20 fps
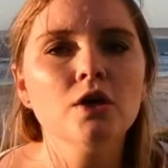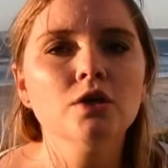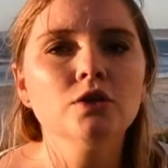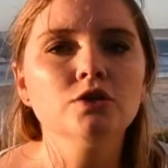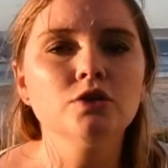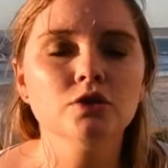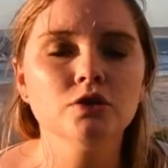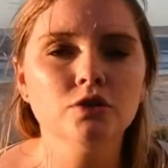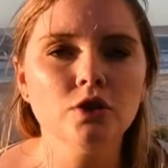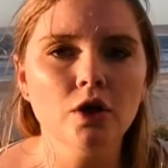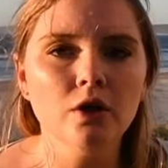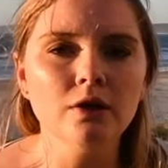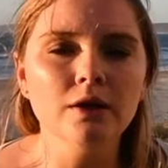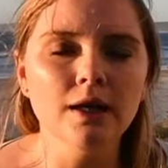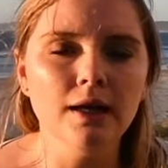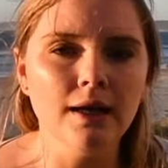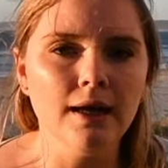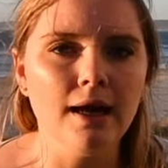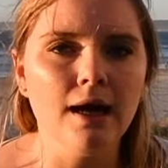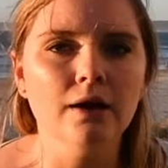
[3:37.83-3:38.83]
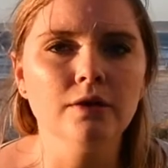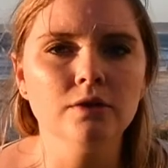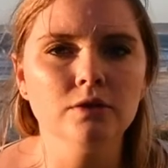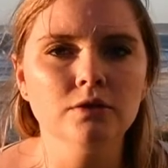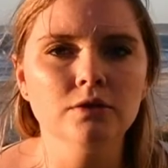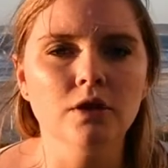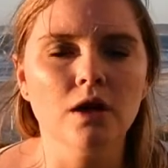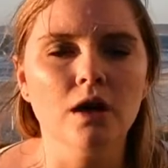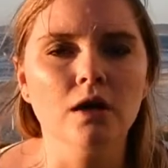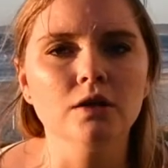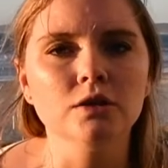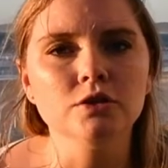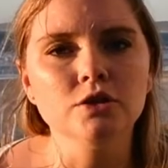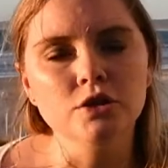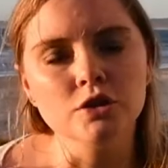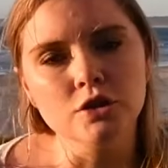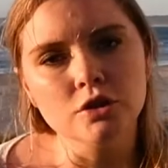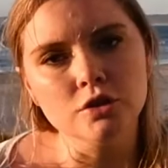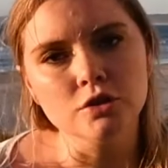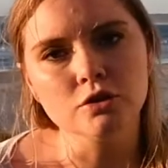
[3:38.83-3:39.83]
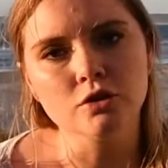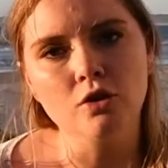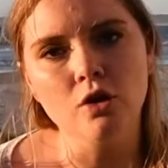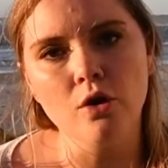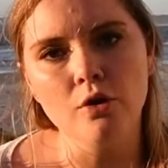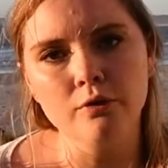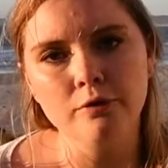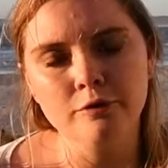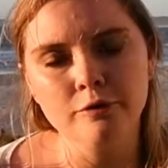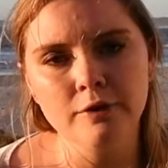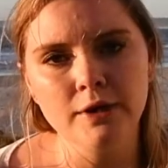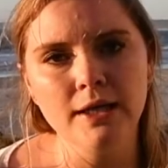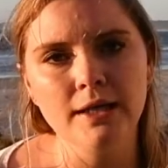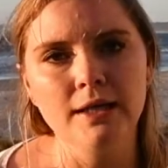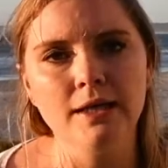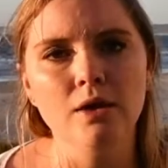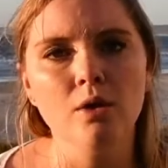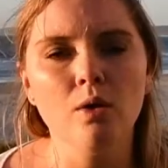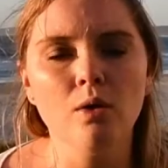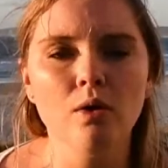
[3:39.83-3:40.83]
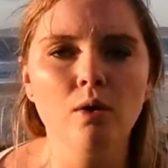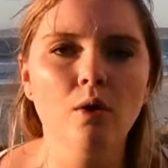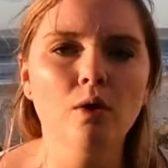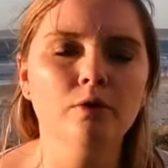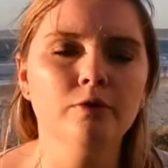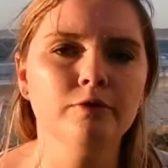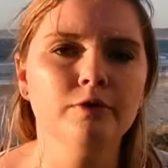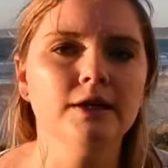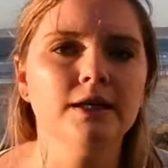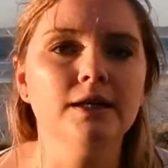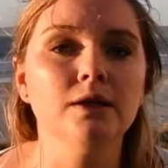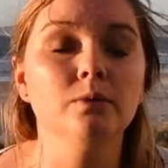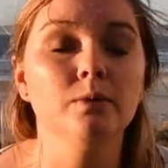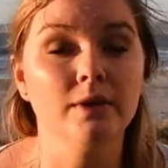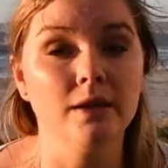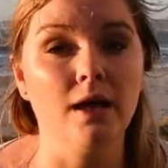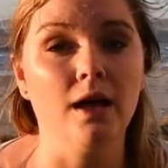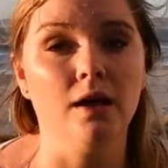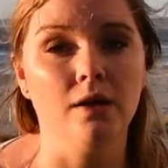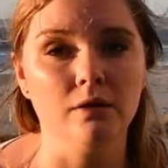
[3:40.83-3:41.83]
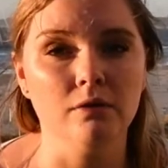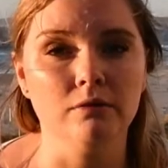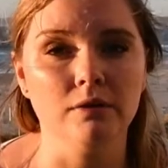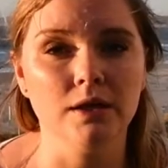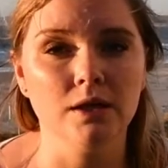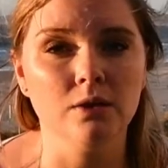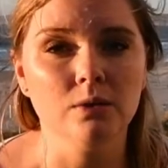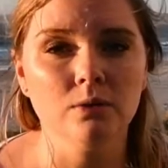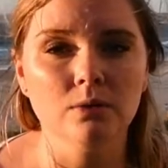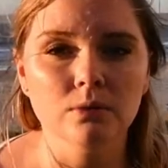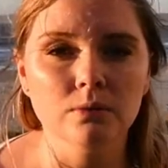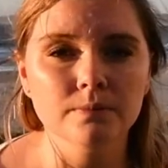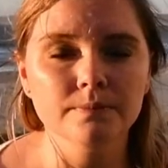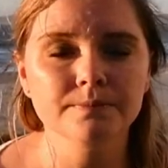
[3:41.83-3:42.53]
So don't allow your dog to just go freely off lead without a recall.